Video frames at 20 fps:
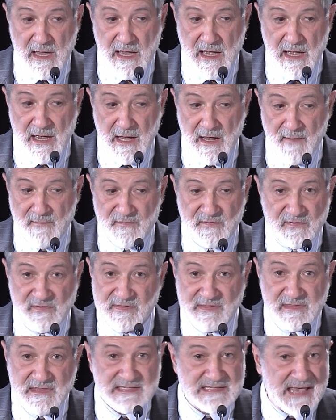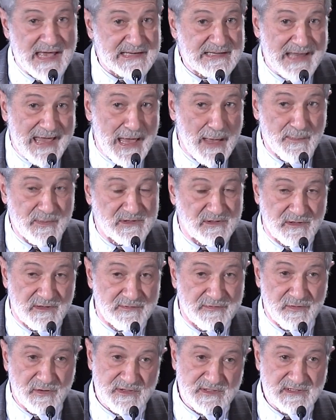Uh, this hadn't happened in the
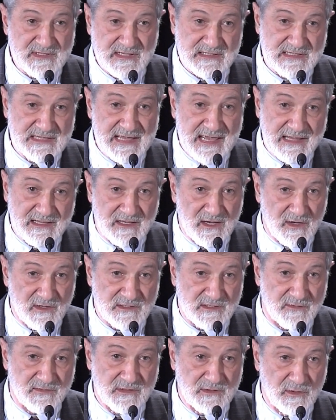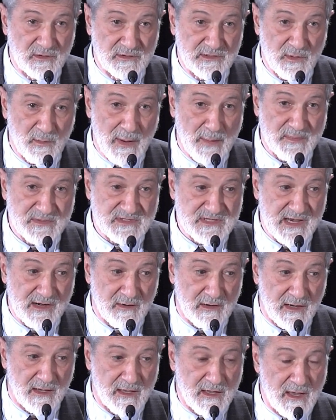first 68 years of the nuclear weapons
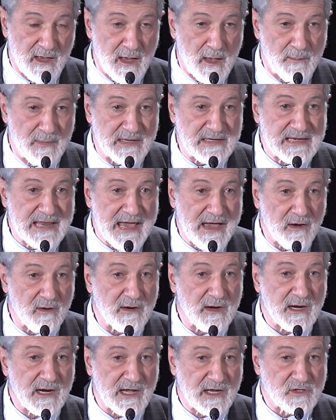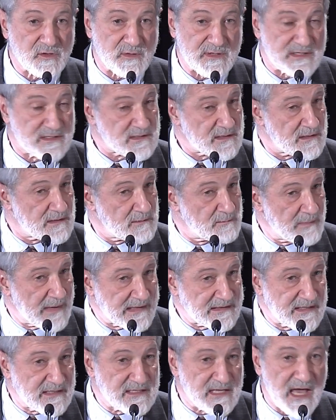era, but now countries,
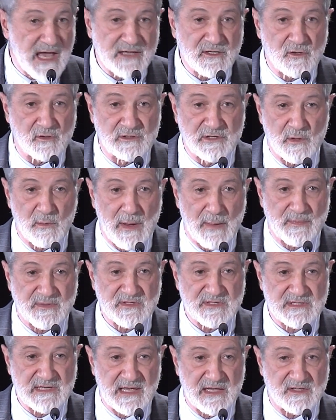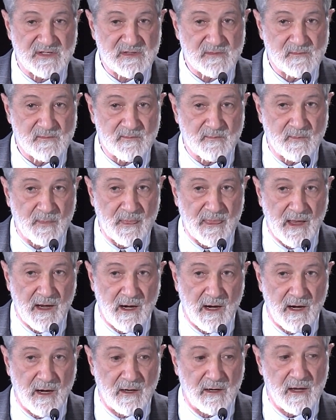mainly non nuclear weapon states,
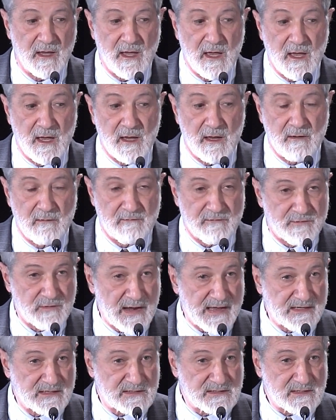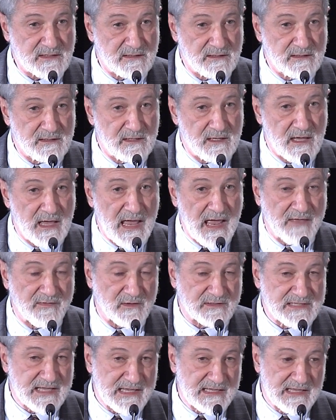are frightened and they're
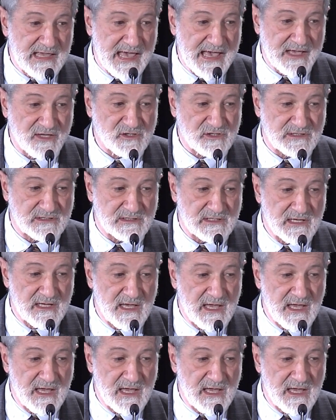taking action.